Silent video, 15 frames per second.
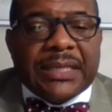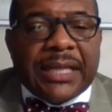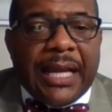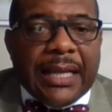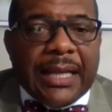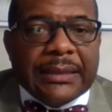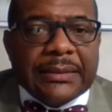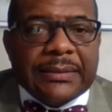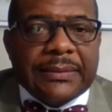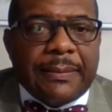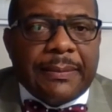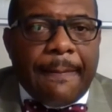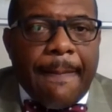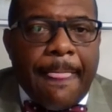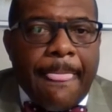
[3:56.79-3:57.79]
Scott.
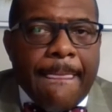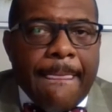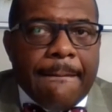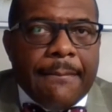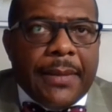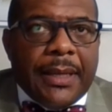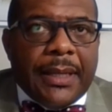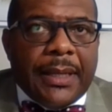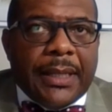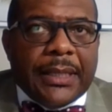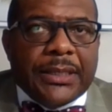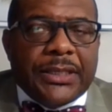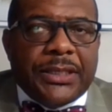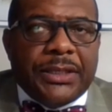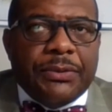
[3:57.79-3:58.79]

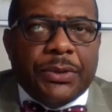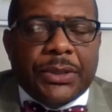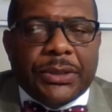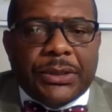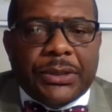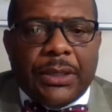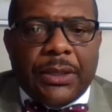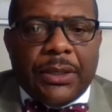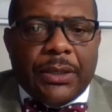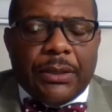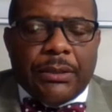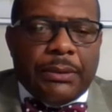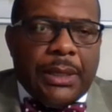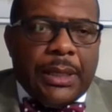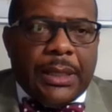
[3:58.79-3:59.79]
And she was
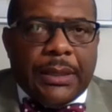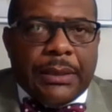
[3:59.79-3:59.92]
our